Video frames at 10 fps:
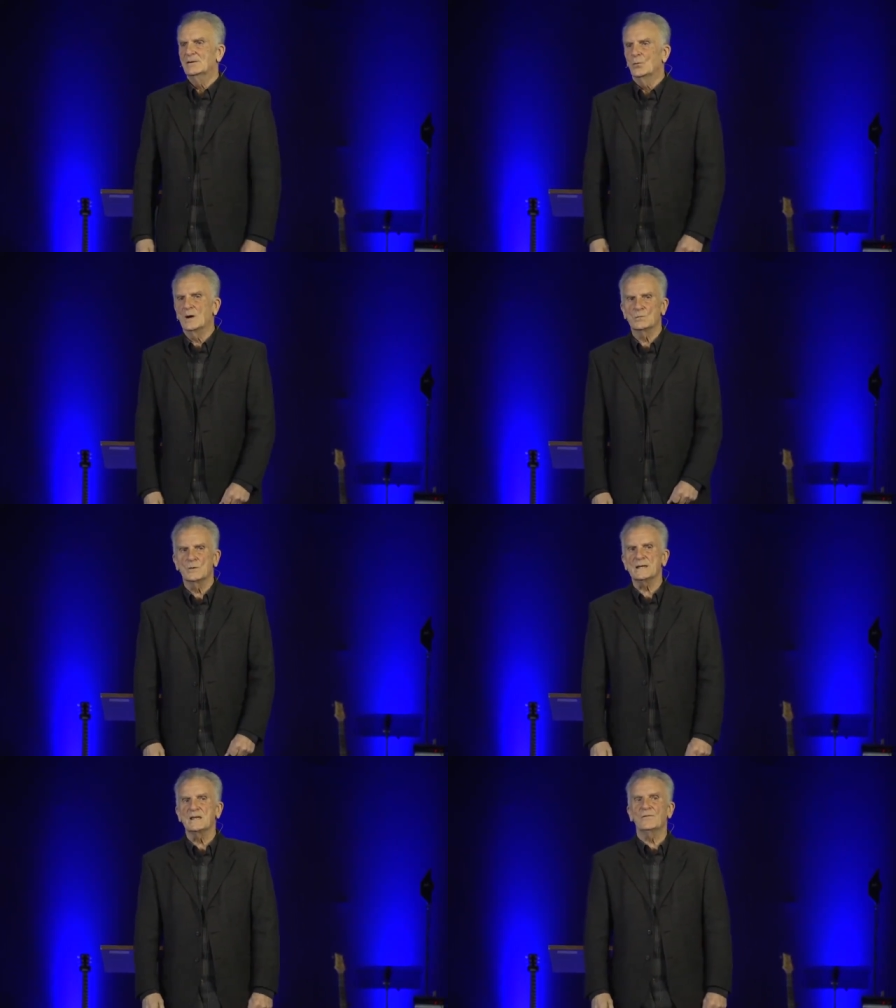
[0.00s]
When
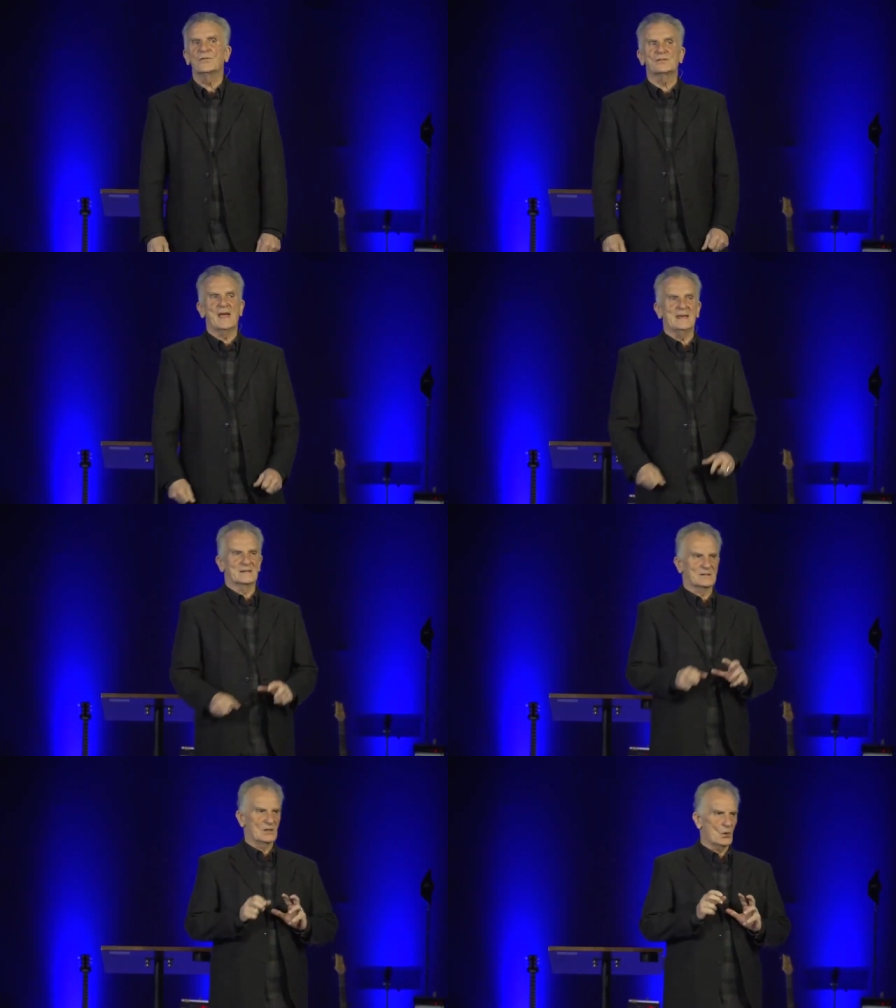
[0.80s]
we give
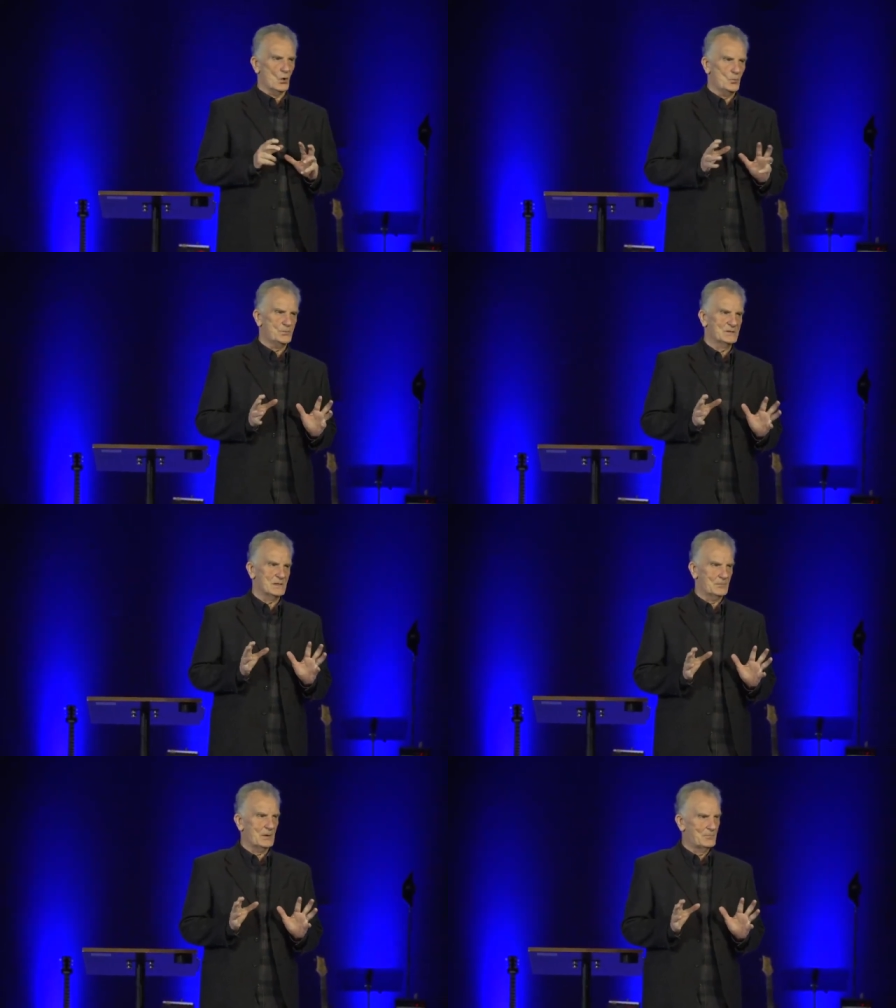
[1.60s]
thanks, it opens
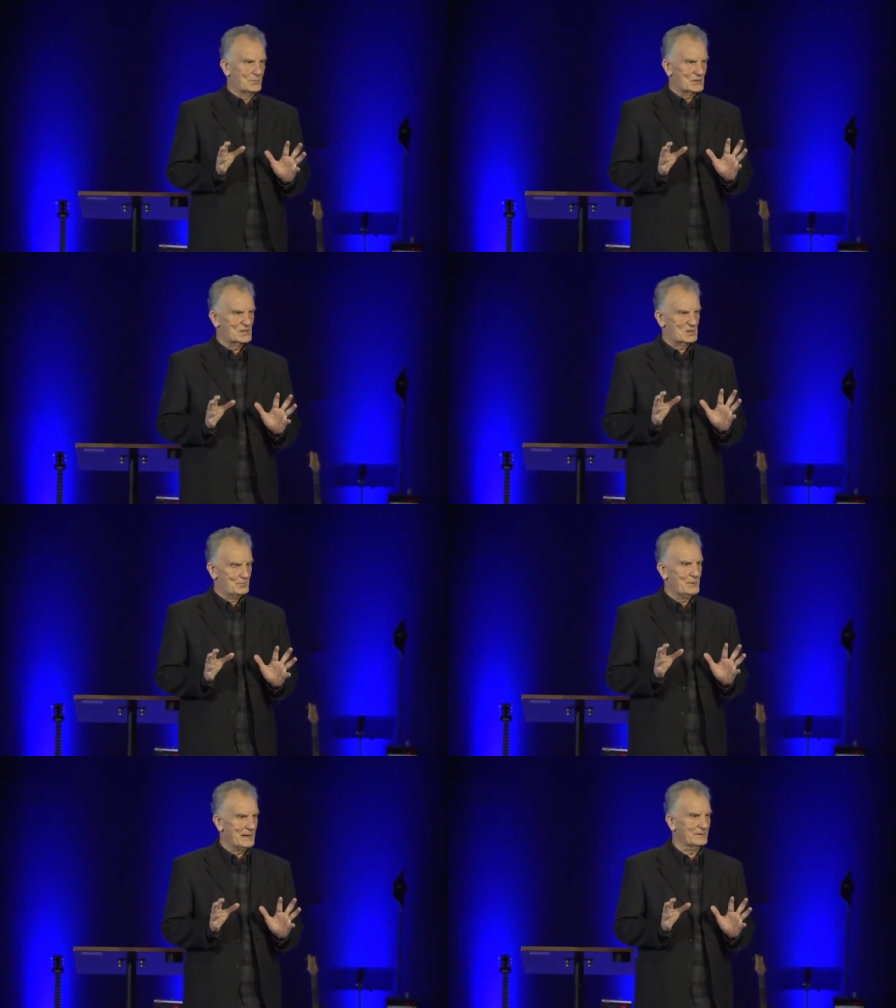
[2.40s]
up our
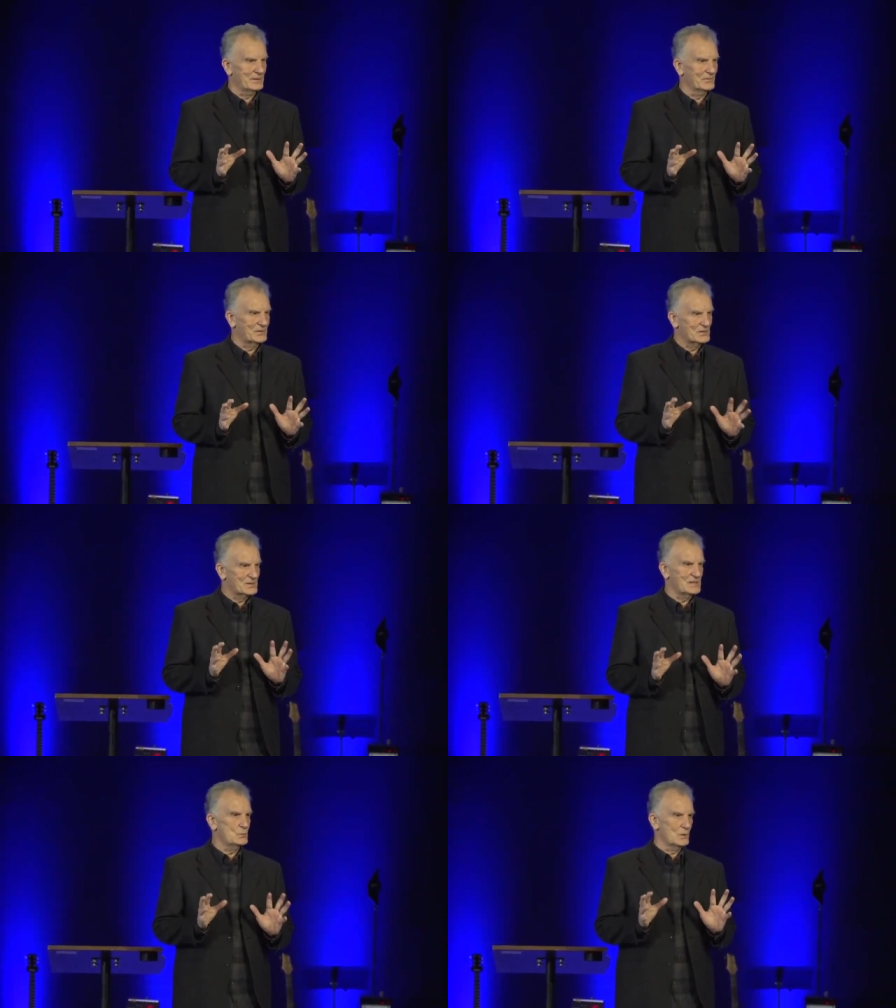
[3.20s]
perspective to
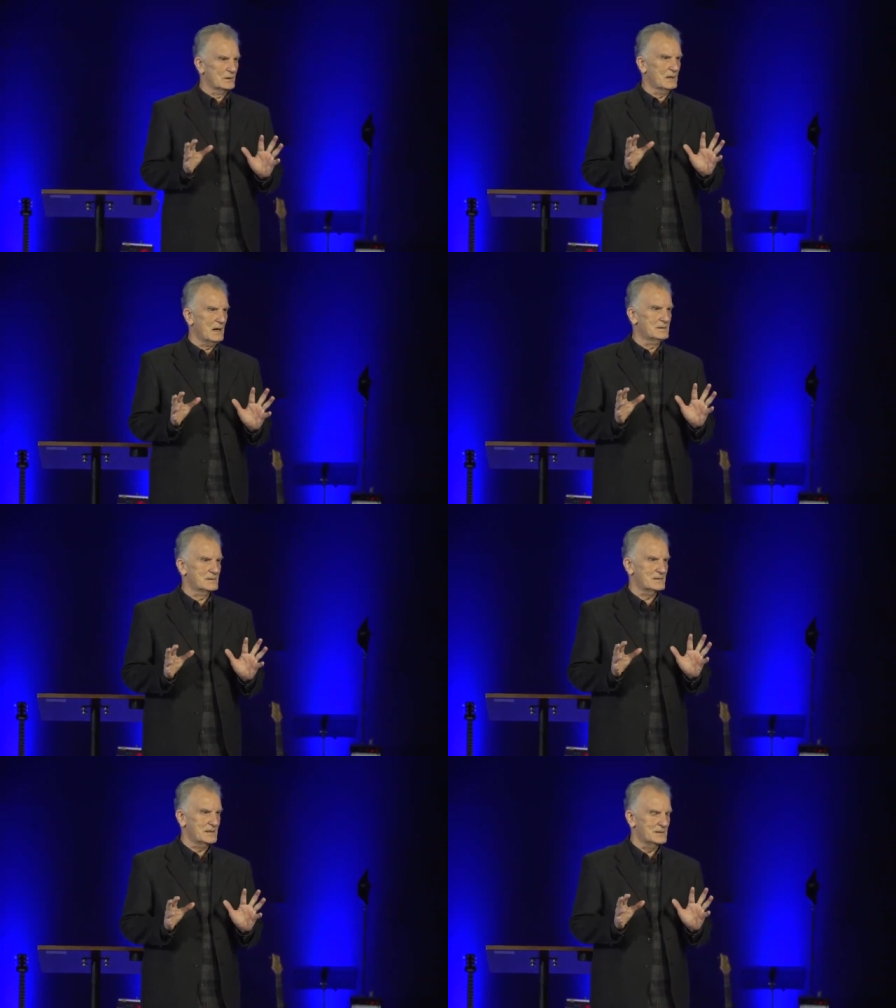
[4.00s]
see what God
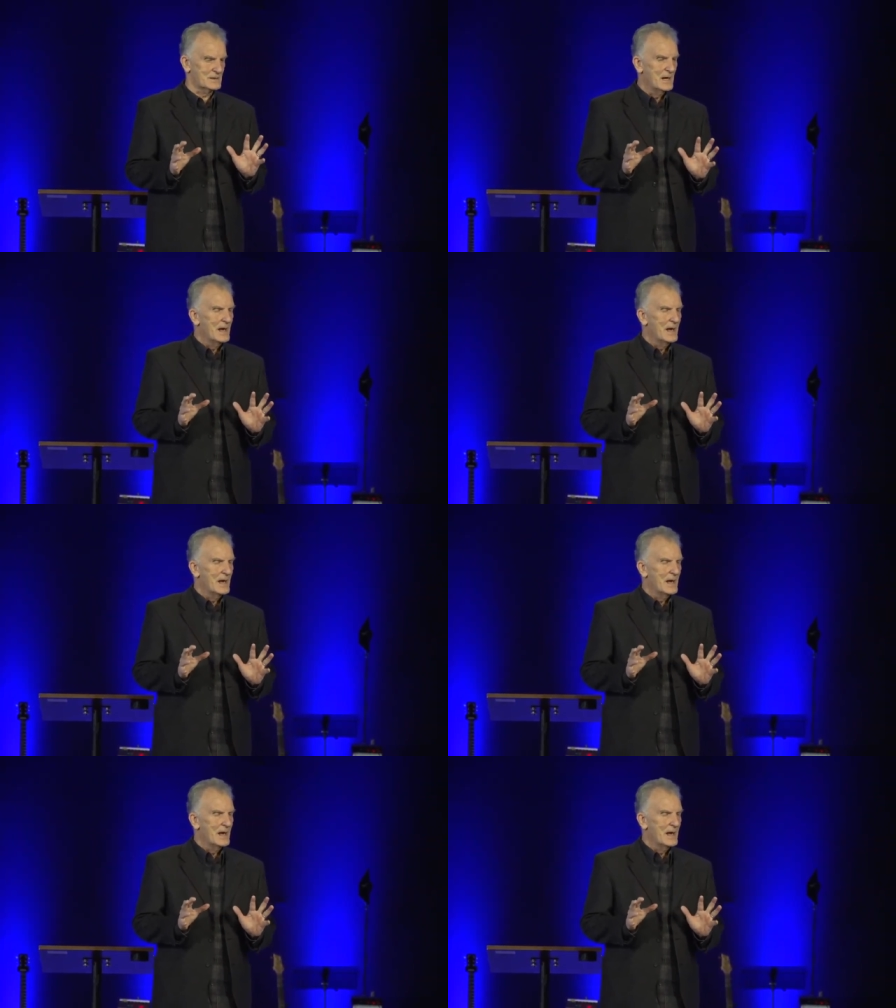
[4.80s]
sees.